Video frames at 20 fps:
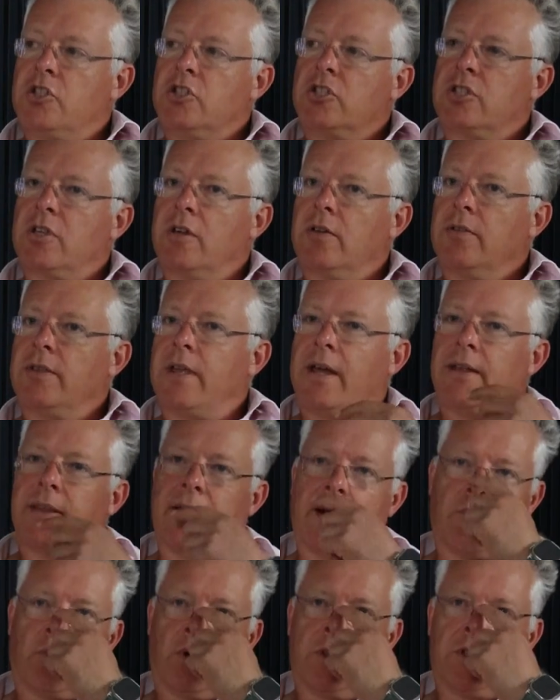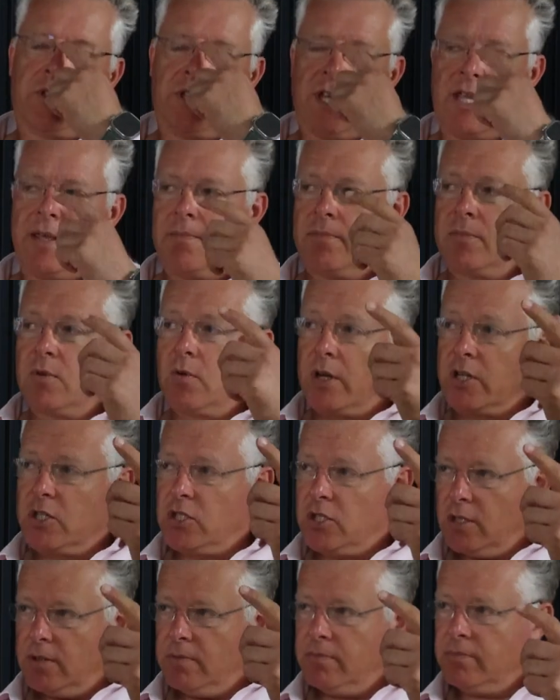Just going on that one team
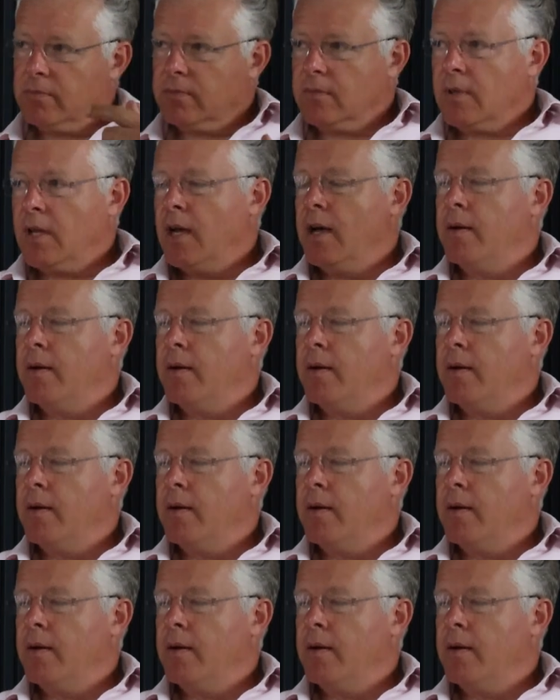question,